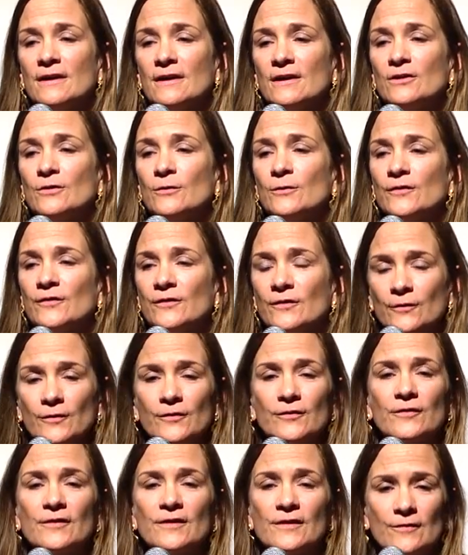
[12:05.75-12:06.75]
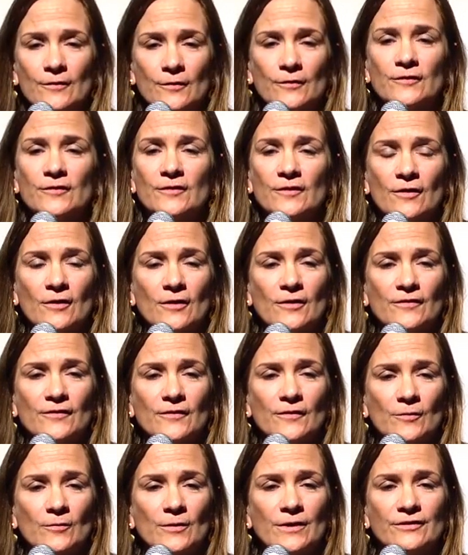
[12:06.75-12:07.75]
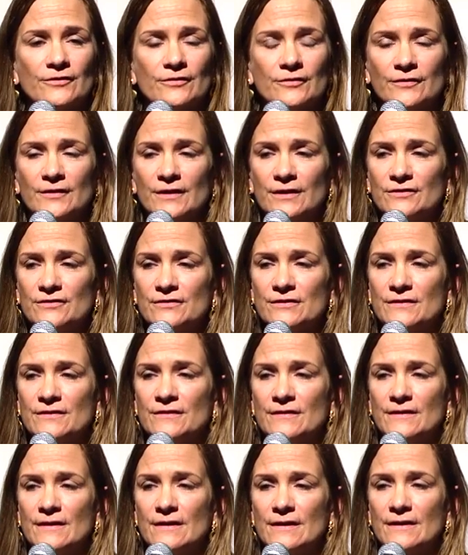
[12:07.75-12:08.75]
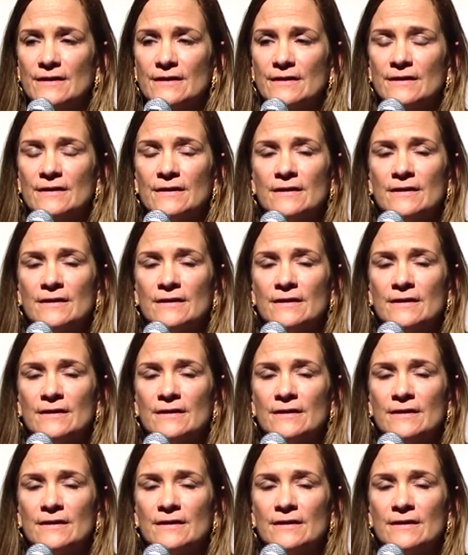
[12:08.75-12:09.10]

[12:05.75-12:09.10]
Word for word: and you still see those scars in the racial tension today.